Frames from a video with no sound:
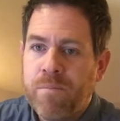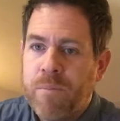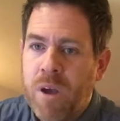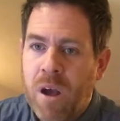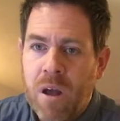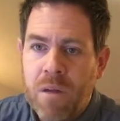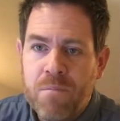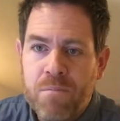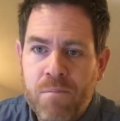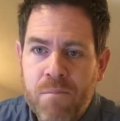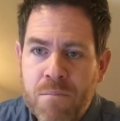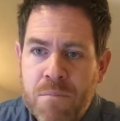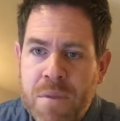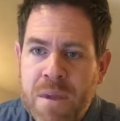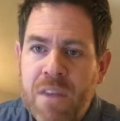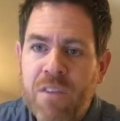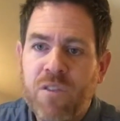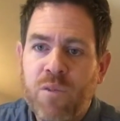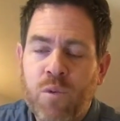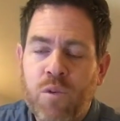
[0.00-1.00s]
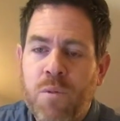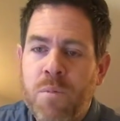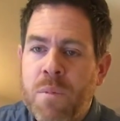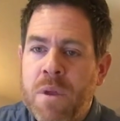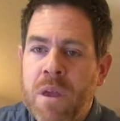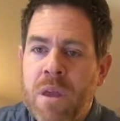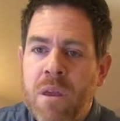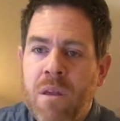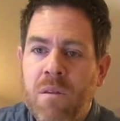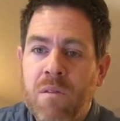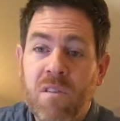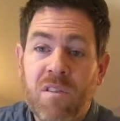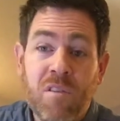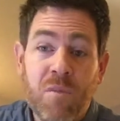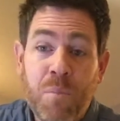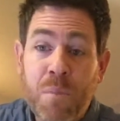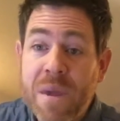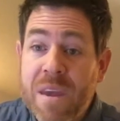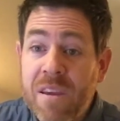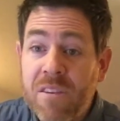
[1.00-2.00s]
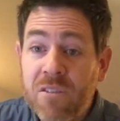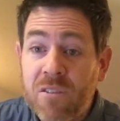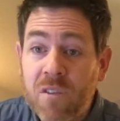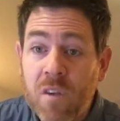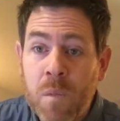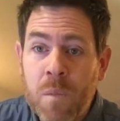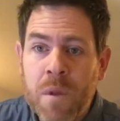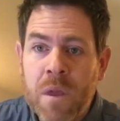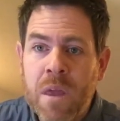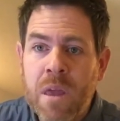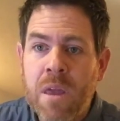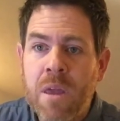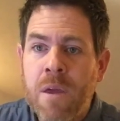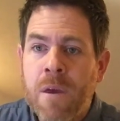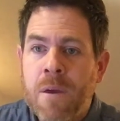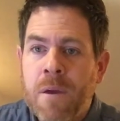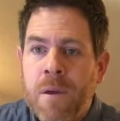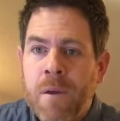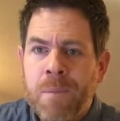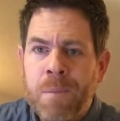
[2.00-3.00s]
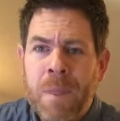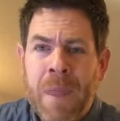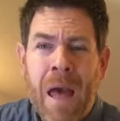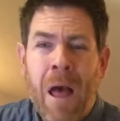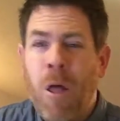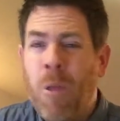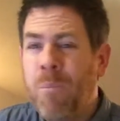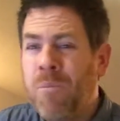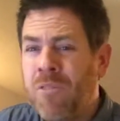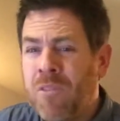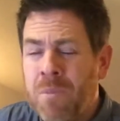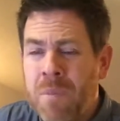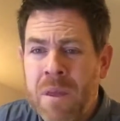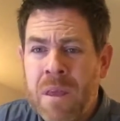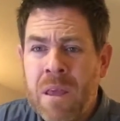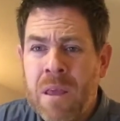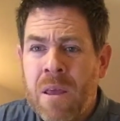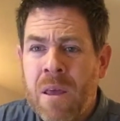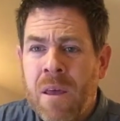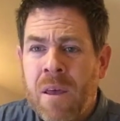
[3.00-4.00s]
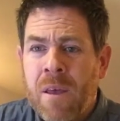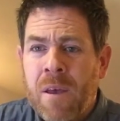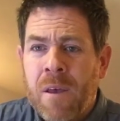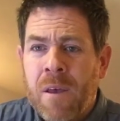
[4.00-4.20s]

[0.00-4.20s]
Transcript: God meets with me, speaks to me, helps me,